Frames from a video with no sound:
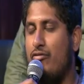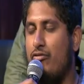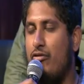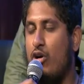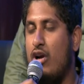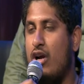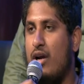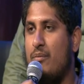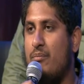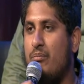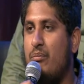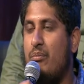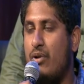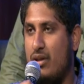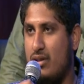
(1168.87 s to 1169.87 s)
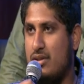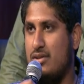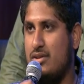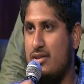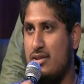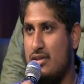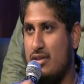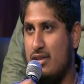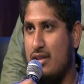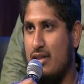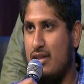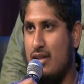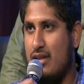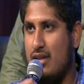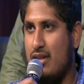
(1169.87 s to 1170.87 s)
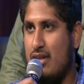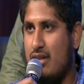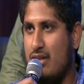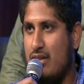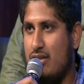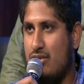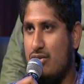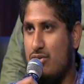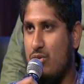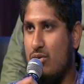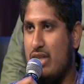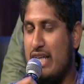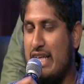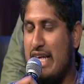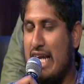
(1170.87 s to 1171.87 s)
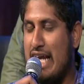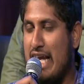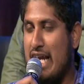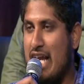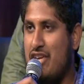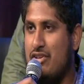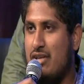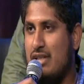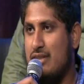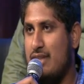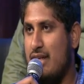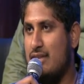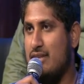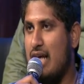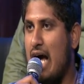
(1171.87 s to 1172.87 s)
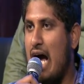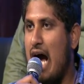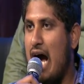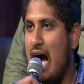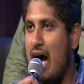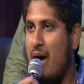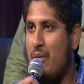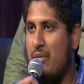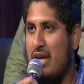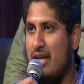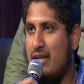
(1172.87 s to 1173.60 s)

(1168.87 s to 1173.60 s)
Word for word: our brothers, so the angel says, Amin